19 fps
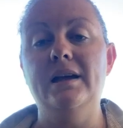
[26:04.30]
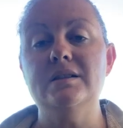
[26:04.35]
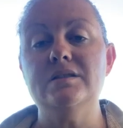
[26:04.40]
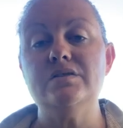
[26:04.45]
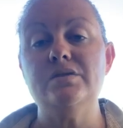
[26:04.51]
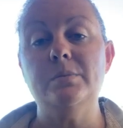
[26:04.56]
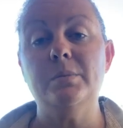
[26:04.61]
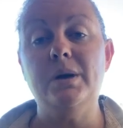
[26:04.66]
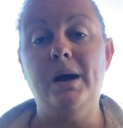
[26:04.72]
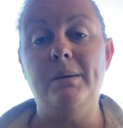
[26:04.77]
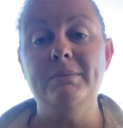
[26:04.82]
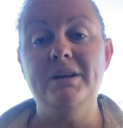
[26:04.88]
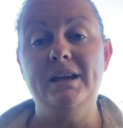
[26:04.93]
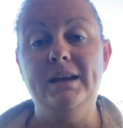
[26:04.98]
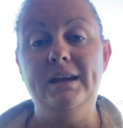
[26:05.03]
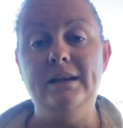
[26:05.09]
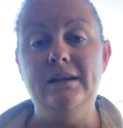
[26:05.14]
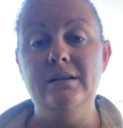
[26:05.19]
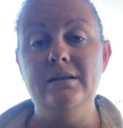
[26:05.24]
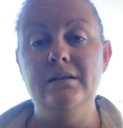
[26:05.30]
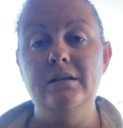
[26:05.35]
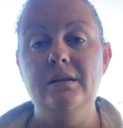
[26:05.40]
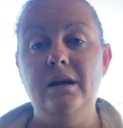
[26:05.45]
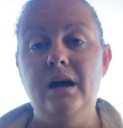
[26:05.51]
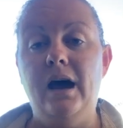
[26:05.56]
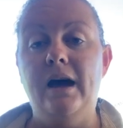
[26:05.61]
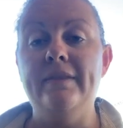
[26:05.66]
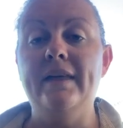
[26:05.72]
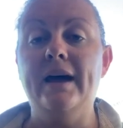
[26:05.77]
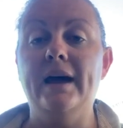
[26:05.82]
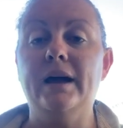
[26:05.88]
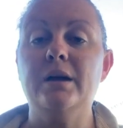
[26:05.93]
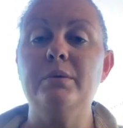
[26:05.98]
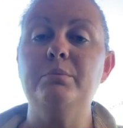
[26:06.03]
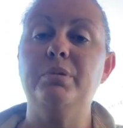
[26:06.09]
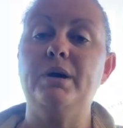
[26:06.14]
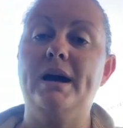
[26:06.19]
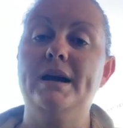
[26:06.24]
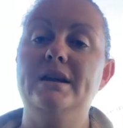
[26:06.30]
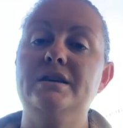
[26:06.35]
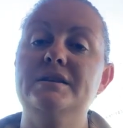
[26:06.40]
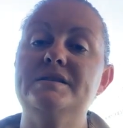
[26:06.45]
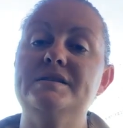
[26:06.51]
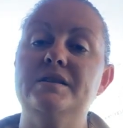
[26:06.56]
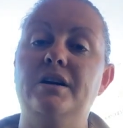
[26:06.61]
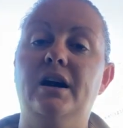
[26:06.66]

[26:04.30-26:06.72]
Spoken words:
ants from coming in, and that can break your